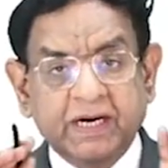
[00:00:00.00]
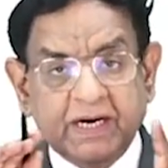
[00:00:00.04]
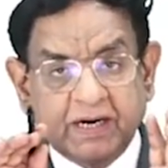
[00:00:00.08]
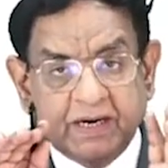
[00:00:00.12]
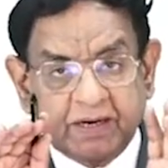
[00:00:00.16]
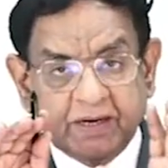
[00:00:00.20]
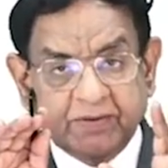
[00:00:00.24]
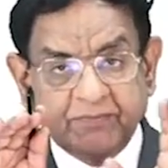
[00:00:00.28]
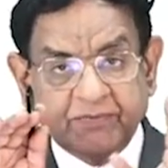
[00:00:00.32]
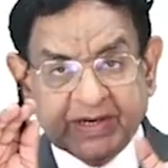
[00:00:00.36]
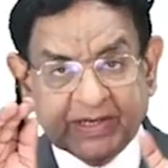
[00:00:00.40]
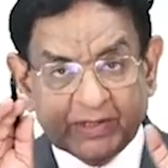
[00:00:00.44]

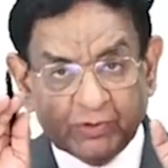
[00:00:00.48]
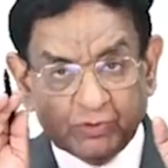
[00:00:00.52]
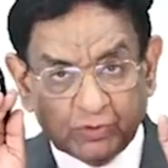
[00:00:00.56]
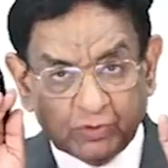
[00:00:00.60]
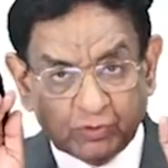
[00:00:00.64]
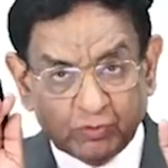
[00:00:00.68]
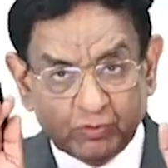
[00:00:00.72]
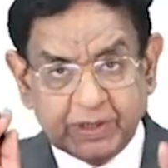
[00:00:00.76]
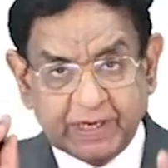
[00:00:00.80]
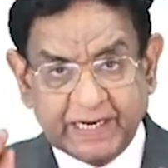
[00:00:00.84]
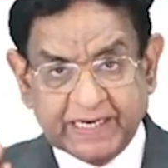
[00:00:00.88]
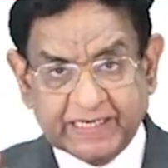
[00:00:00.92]
when you
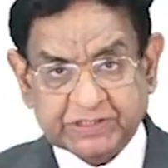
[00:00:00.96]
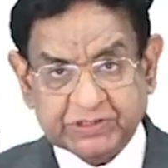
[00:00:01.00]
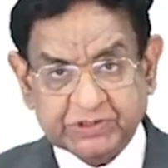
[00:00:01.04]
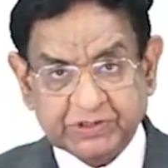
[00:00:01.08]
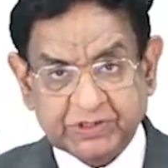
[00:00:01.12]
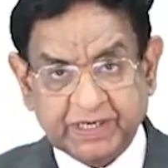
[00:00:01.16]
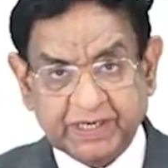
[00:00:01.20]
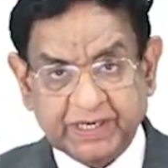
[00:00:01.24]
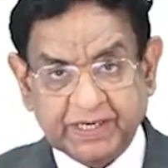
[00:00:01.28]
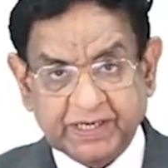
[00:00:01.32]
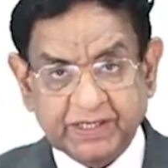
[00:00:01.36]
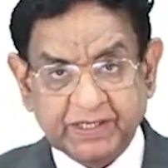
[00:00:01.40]
do
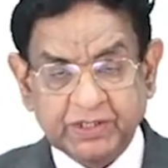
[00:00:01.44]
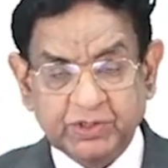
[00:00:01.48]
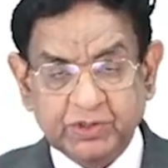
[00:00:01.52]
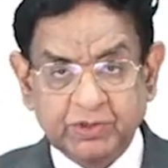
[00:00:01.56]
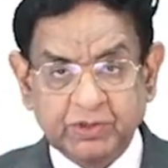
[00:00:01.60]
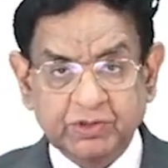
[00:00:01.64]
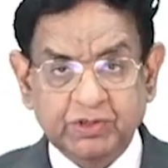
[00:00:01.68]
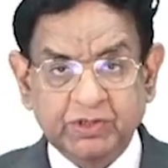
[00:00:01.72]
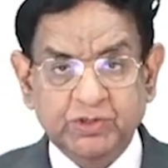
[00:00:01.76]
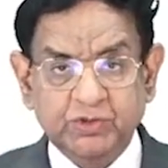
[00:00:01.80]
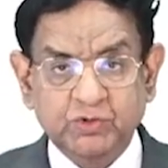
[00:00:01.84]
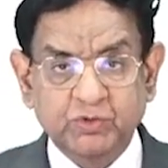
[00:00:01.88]
X-ray,
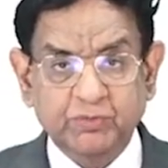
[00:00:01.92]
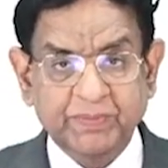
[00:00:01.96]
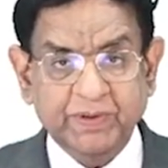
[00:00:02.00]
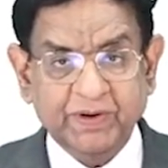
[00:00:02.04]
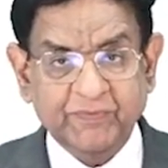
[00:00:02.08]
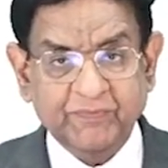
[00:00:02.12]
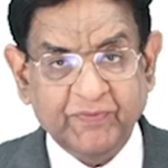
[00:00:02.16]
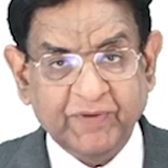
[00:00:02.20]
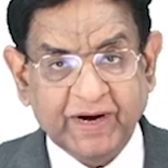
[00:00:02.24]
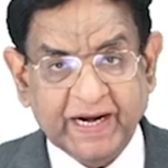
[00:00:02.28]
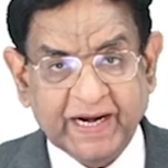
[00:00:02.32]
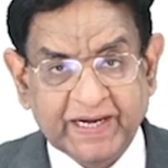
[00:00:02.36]
you may
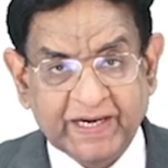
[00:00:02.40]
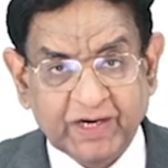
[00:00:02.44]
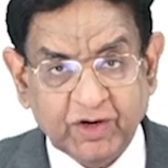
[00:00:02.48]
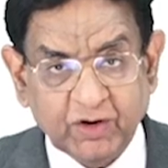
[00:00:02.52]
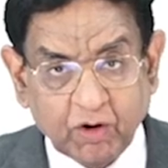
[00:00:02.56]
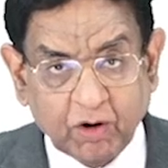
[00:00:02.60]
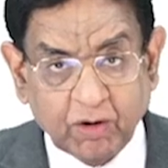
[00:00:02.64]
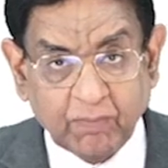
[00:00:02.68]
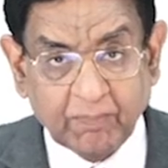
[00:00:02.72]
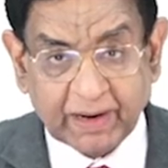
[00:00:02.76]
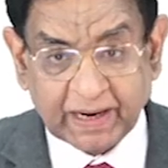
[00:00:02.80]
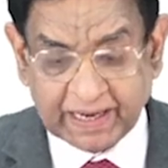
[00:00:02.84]
find
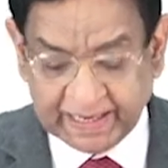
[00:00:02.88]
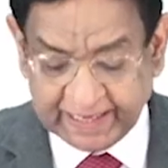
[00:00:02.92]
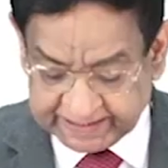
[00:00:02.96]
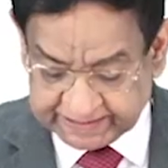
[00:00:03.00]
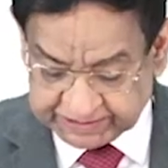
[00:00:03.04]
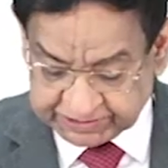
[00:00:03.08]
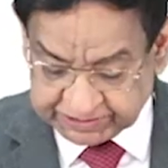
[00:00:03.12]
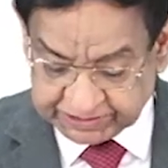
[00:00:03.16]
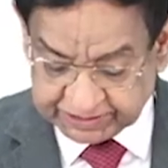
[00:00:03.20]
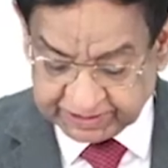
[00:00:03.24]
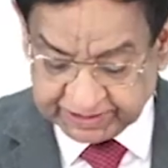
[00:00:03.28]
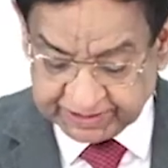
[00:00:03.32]
normal
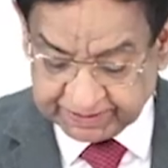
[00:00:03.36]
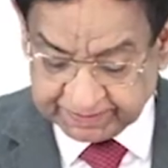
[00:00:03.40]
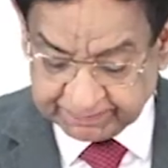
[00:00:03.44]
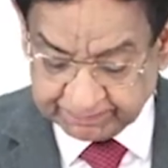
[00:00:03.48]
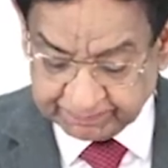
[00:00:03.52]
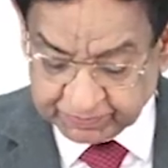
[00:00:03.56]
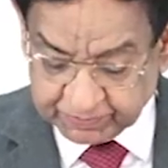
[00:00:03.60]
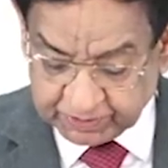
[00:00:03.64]
X-ray.